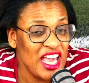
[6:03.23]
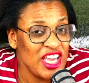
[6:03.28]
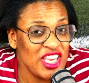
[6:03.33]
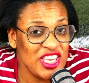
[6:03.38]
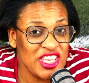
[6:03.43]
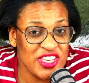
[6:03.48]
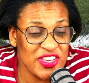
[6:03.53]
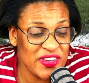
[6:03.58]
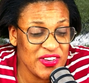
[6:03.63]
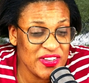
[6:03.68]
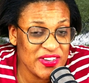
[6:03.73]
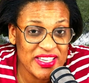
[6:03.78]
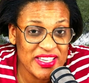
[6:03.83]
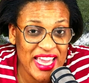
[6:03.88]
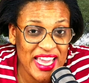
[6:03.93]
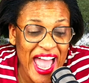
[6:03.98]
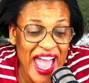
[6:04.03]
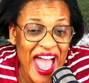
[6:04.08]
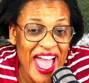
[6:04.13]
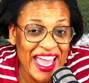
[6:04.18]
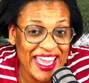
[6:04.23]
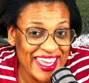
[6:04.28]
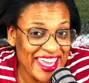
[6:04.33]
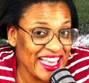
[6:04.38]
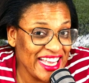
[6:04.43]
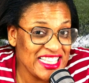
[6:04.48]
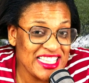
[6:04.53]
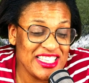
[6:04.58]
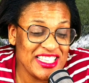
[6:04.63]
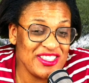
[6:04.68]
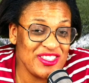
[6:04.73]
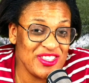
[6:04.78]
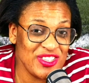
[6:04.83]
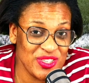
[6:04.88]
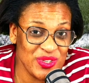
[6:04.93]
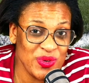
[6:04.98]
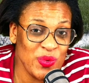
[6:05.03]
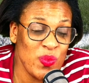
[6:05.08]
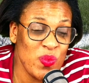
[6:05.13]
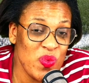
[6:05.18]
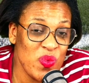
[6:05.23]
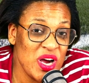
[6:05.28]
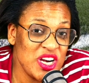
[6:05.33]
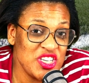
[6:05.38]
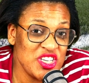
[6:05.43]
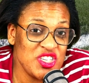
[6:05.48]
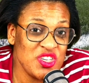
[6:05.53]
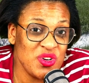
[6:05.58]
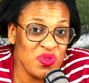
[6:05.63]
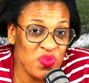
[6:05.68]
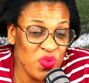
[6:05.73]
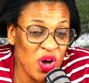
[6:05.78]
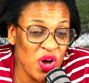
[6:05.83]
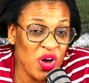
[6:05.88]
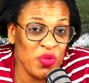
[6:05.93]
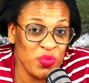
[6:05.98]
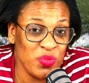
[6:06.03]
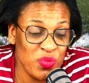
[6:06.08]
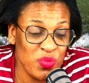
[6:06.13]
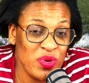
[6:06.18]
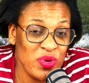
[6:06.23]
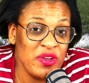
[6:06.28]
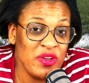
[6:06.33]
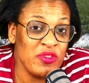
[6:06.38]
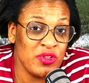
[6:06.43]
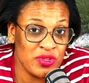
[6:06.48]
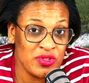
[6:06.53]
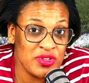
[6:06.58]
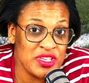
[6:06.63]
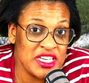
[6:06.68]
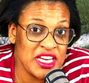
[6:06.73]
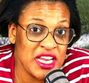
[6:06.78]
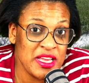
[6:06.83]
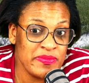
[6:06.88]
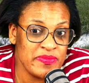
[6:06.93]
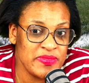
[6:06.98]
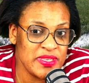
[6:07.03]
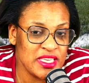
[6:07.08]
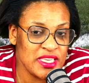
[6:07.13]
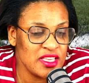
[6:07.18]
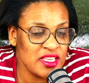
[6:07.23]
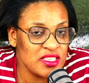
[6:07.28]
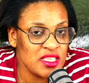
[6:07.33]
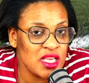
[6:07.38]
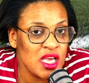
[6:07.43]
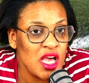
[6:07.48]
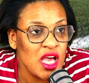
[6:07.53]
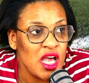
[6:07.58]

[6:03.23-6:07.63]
You don't get to do what you want with your team, because